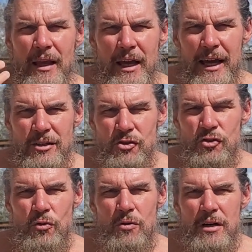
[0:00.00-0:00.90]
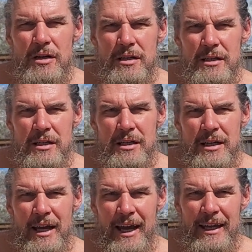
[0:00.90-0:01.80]
at a store,
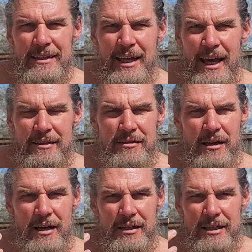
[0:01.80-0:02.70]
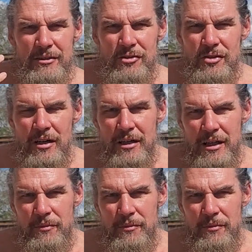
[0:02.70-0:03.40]
and that here's a